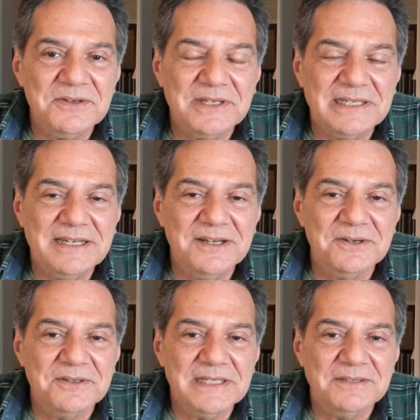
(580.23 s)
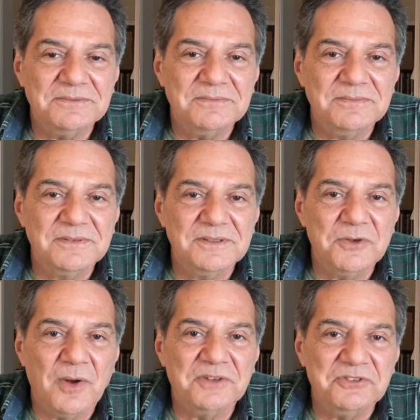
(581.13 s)
can hear,
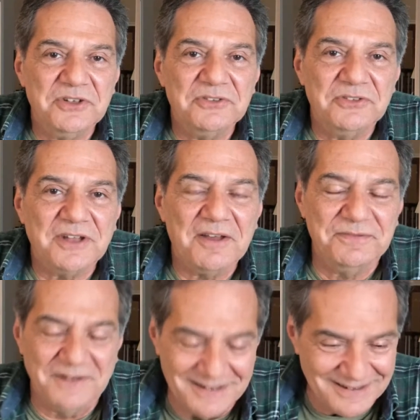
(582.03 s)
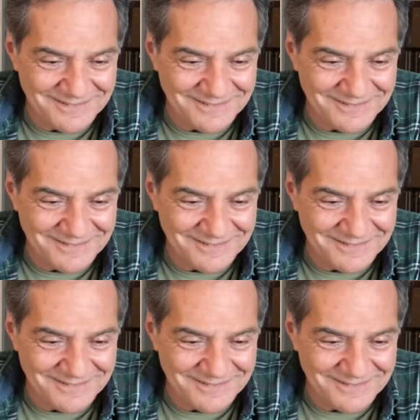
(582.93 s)
grunts and stuff.